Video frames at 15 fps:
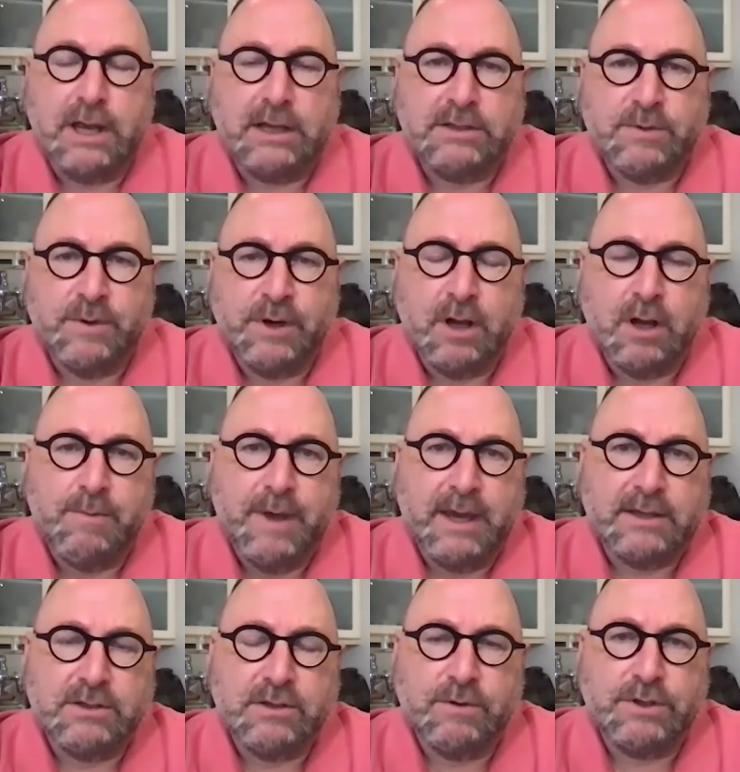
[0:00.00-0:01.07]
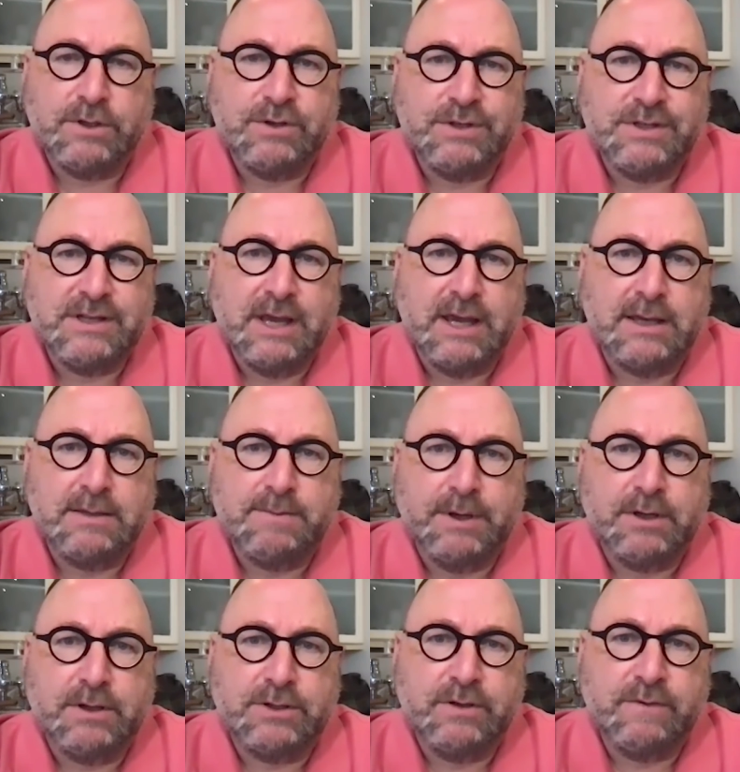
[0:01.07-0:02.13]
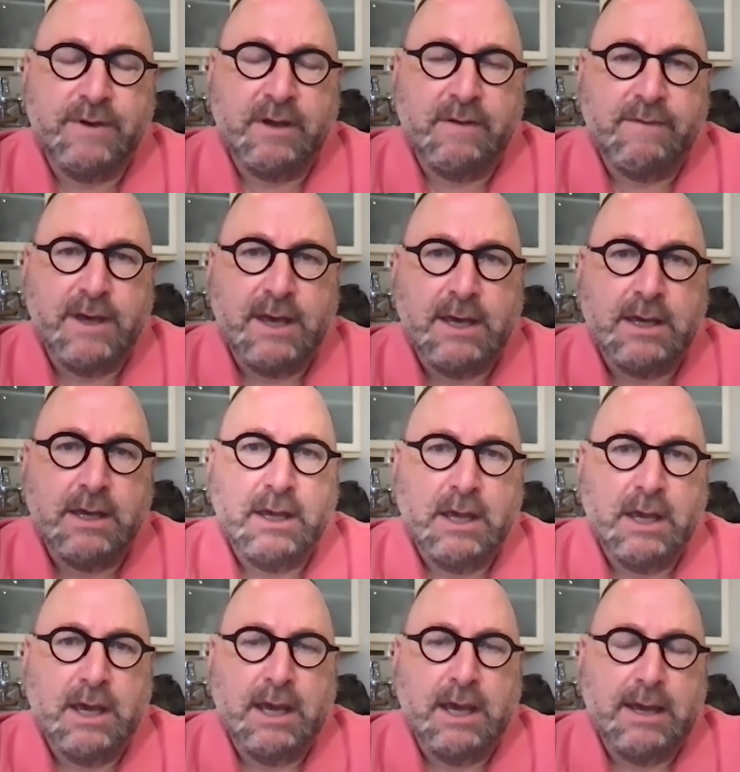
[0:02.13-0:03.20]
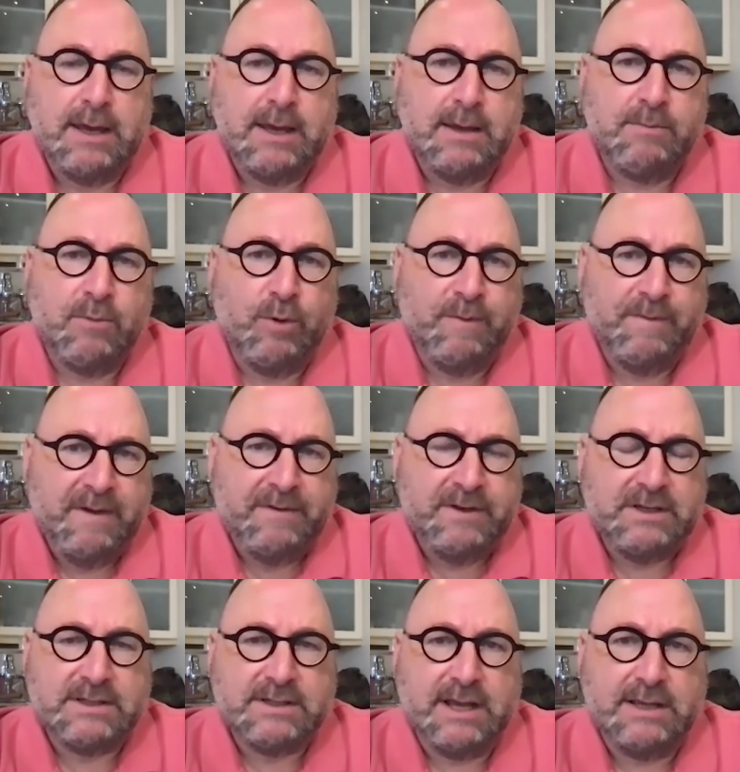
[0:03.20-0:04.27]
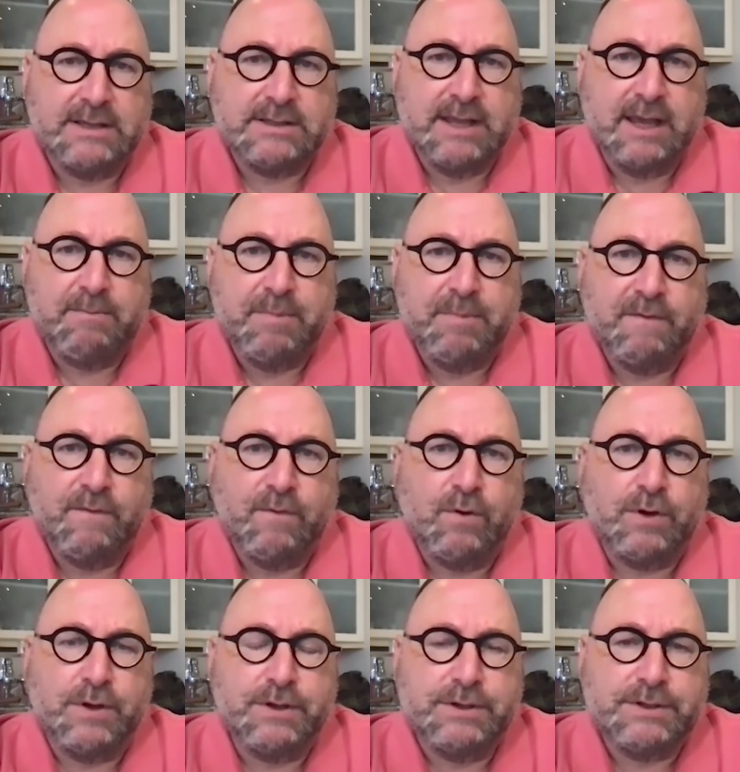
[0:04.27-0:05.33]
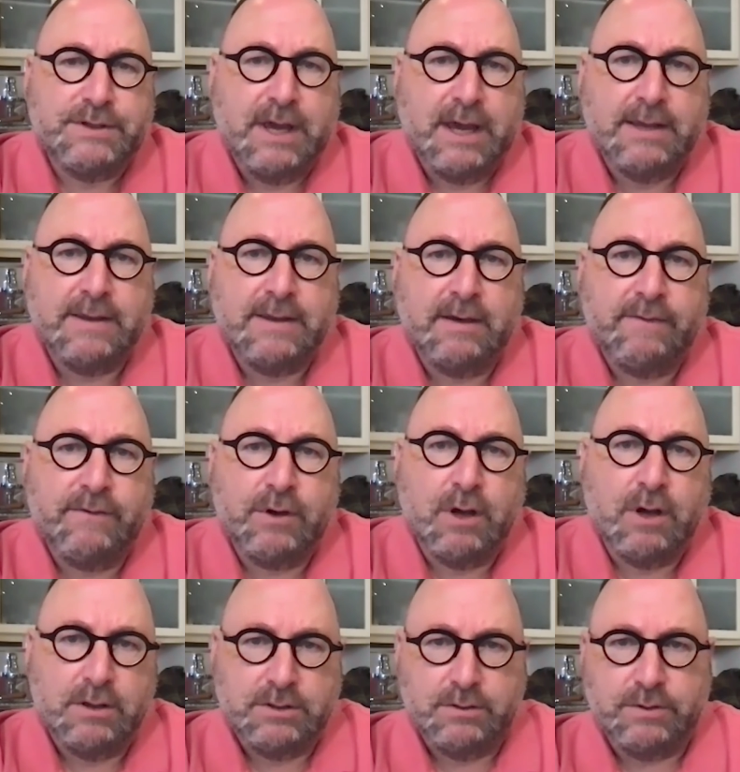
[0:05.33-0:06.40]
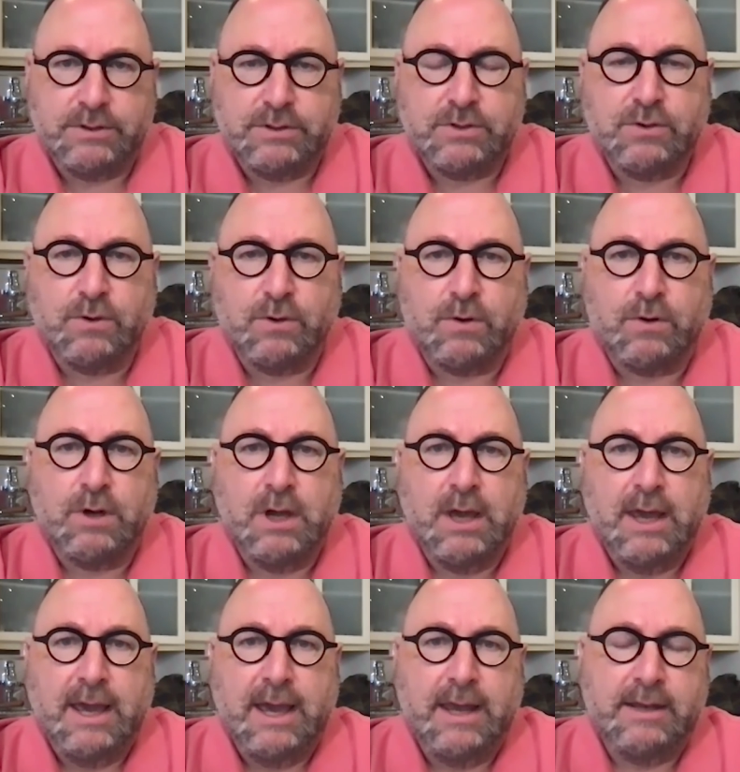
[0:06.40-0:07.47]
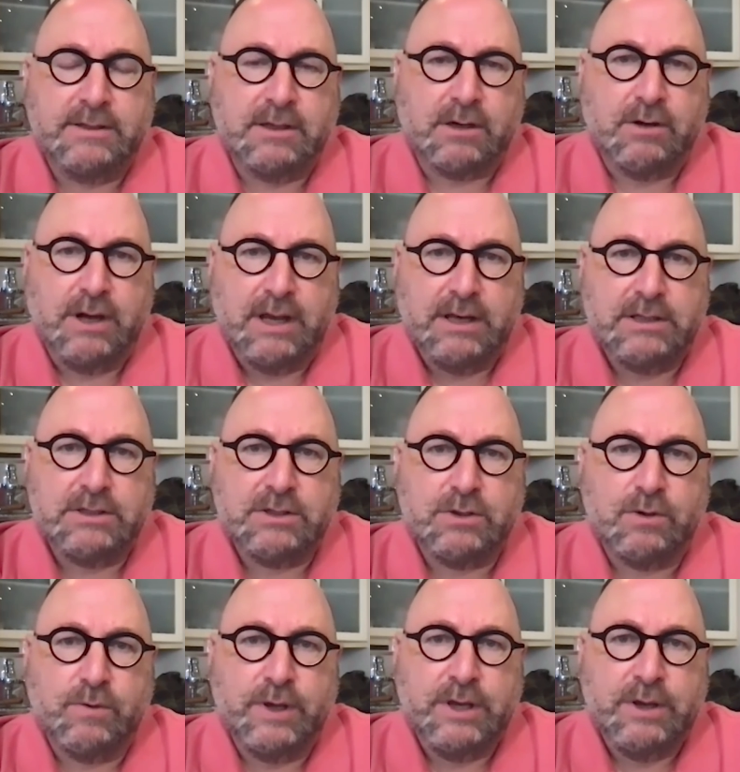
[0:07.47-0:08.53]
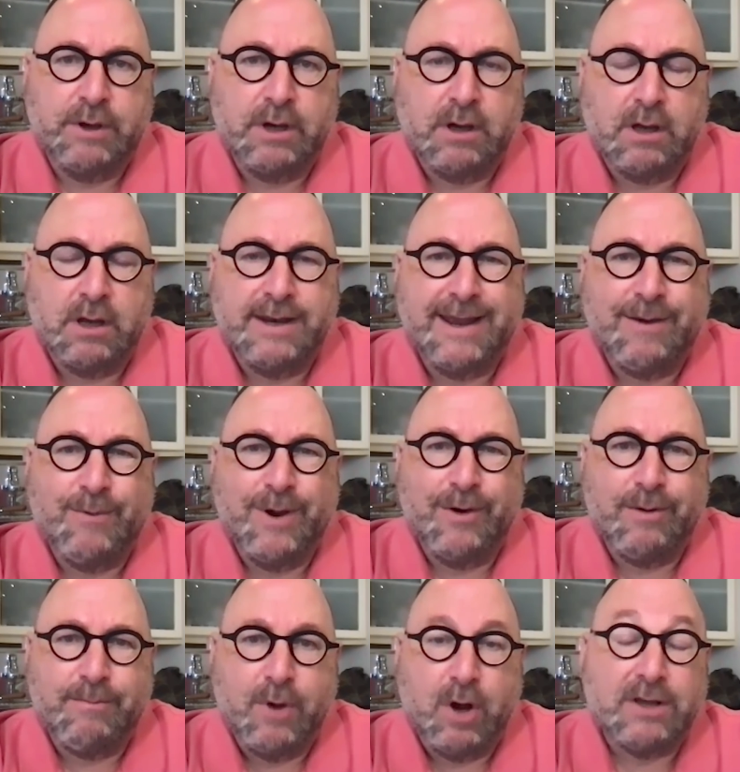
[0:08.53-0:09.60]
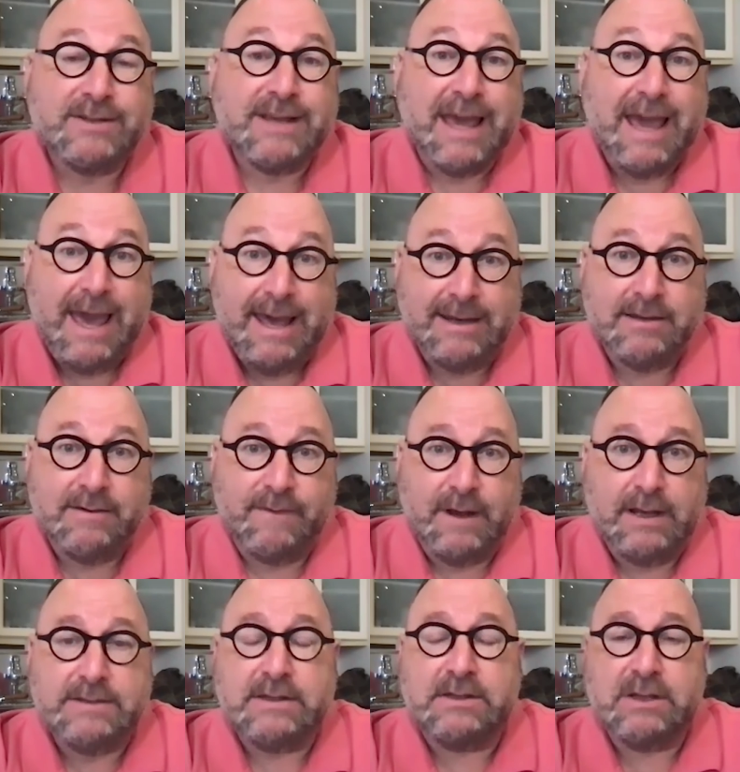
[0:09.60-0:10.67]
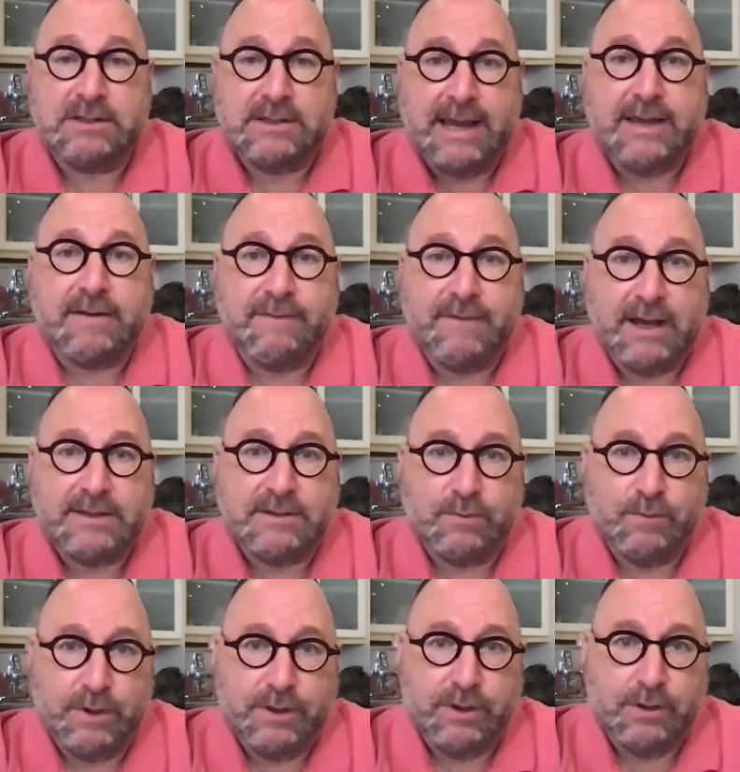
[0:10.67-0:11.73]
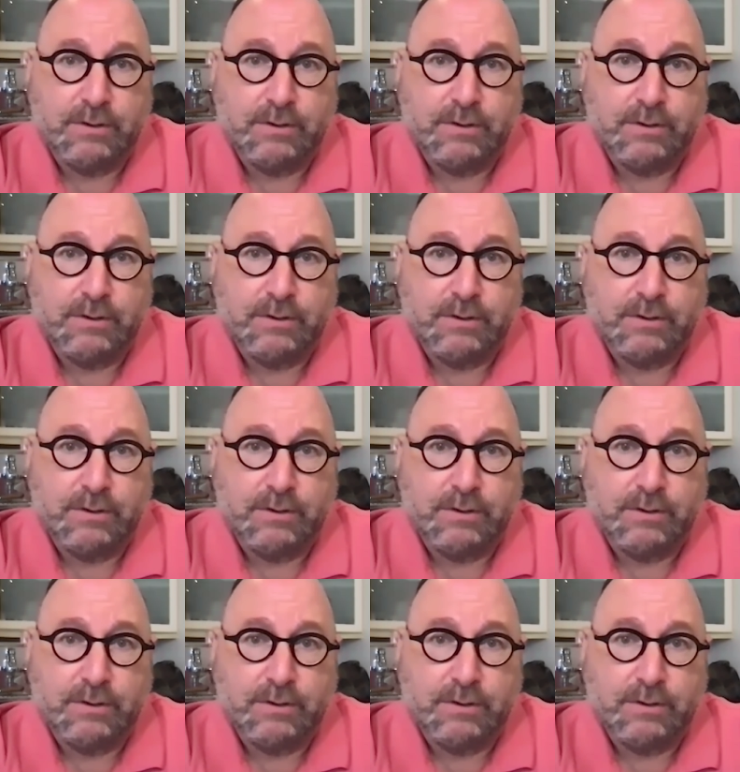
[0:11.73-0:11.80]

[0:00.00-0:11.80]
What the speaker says: just want to go back to what you said, because we've never discussed that before. You're saying that if you go to a store and it's a crowded store when you're on holiday, wear a mask and a visor. So take a visor with you.